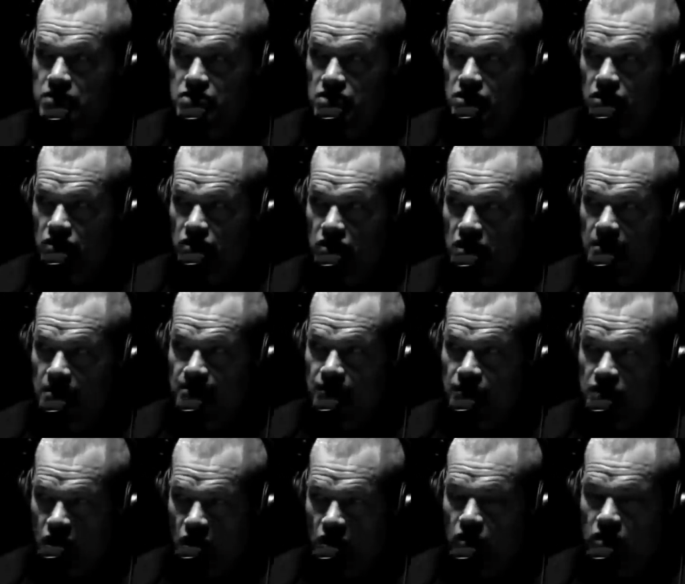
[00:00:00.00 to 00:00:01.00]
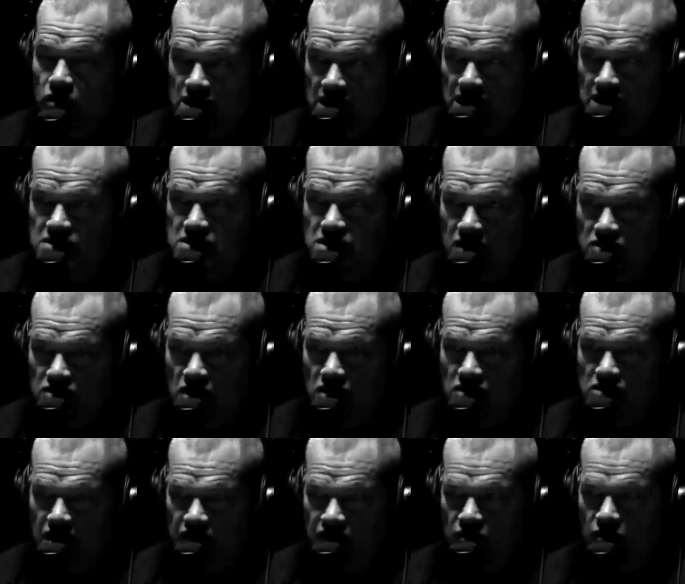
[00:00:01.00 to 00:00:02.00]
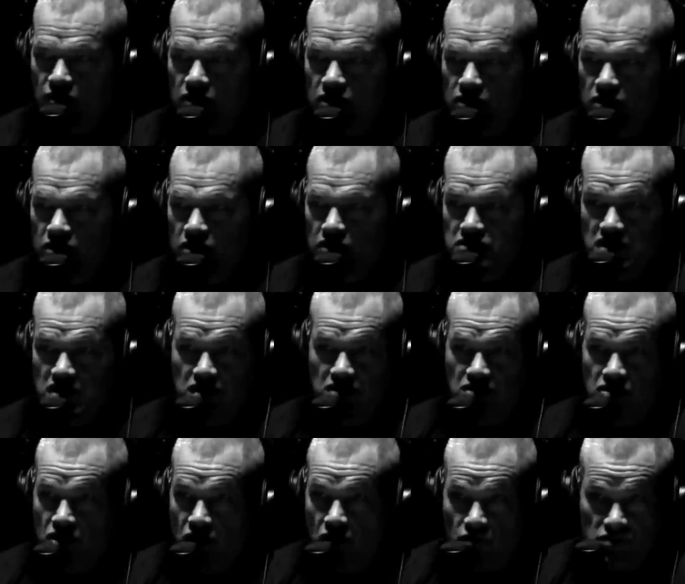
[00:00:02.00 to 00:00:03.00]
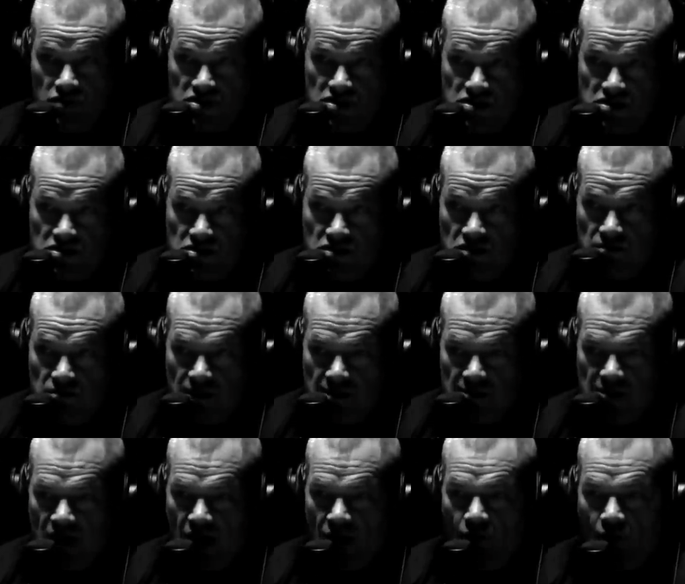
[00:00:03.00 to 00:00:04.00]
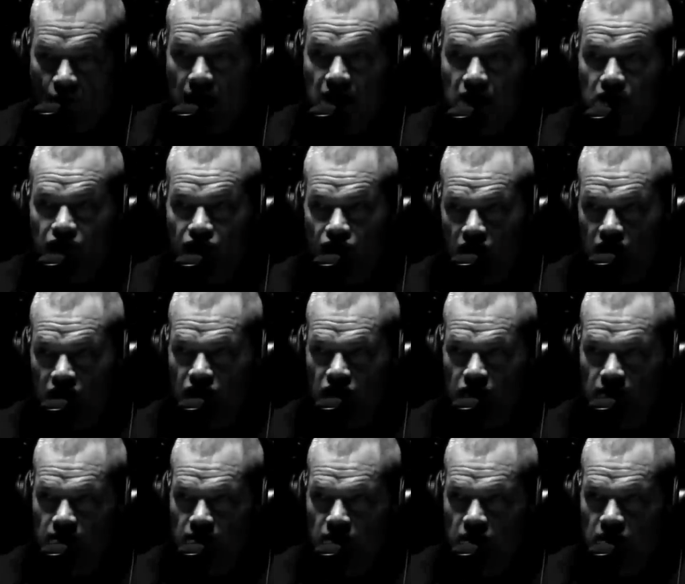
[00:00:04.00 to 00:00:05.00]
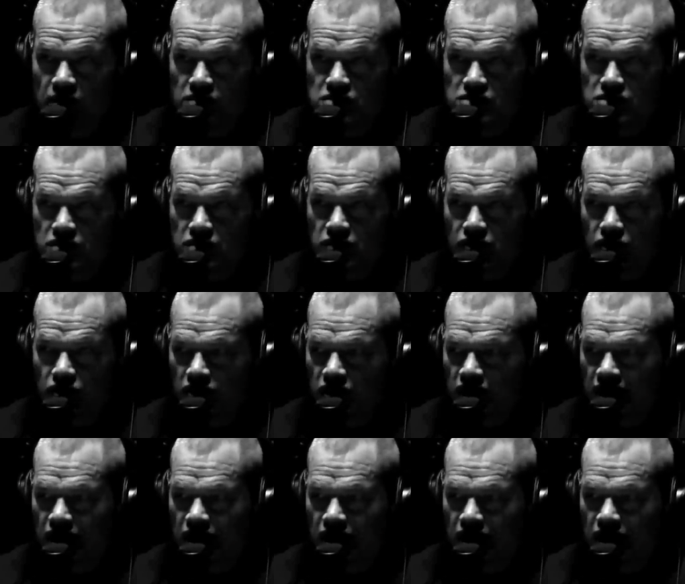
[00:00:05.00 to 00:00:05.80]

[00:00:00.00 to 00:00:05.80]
So go yes and talk to everyone. Take notes. Maybe not right in front of them. So you look